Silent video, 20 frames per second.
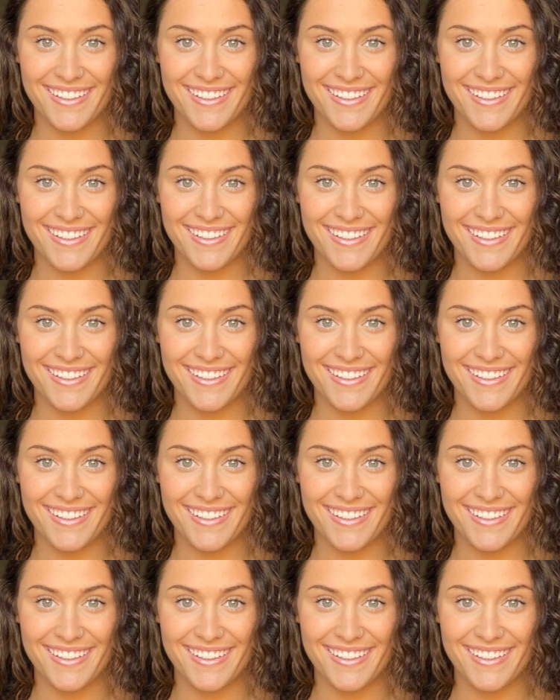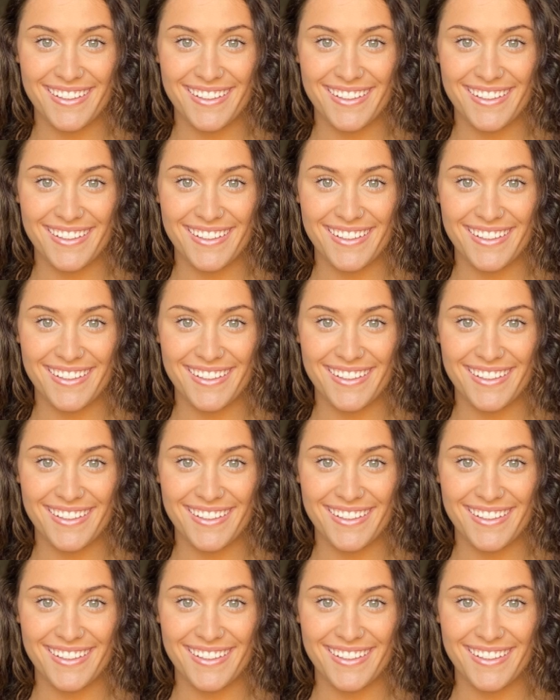
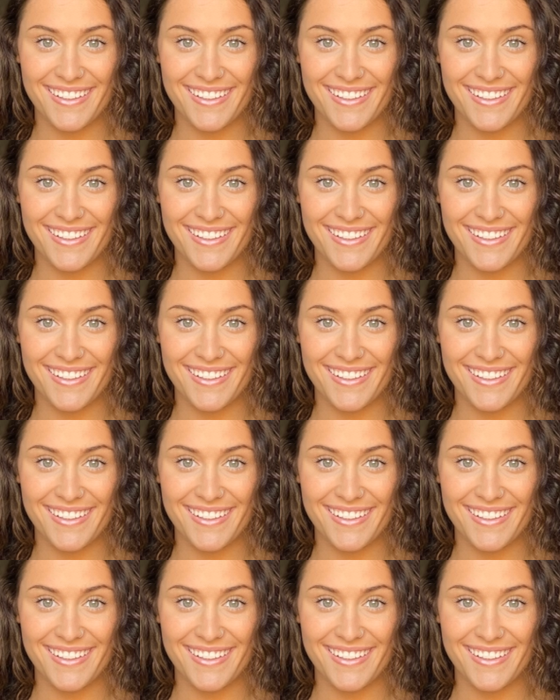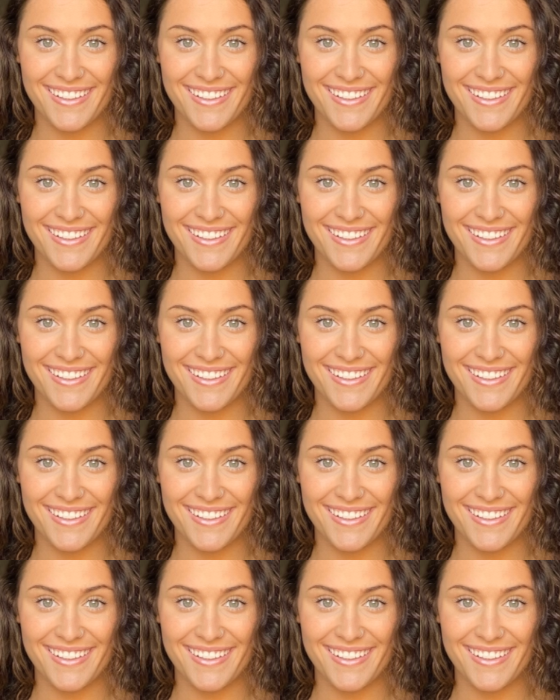
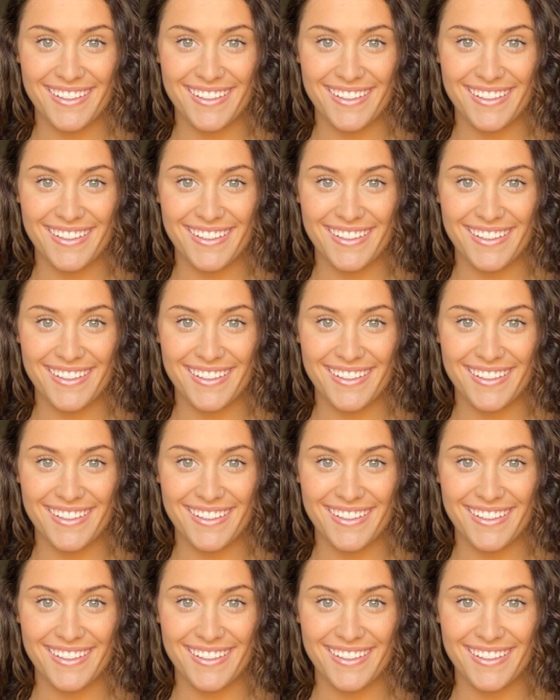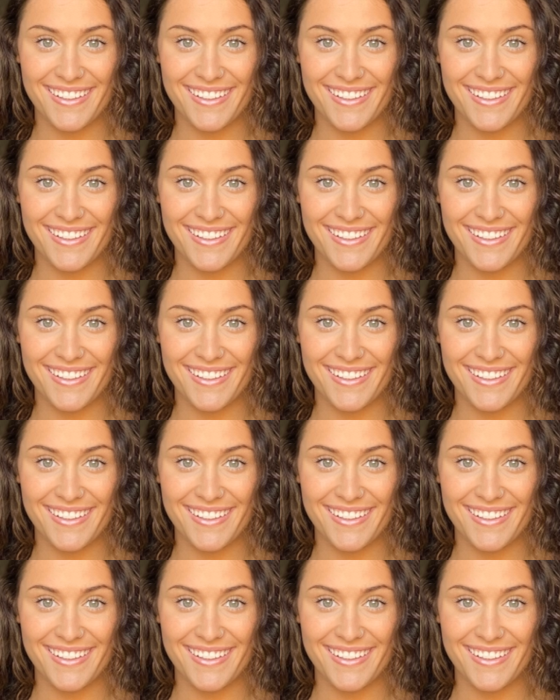
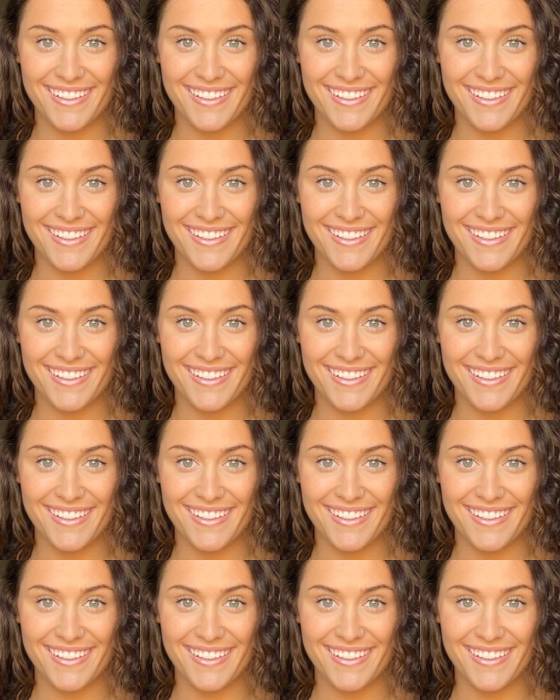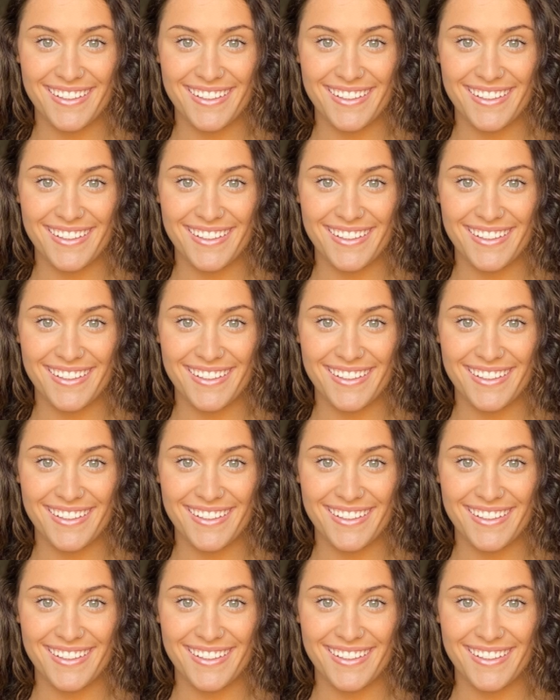[no speech]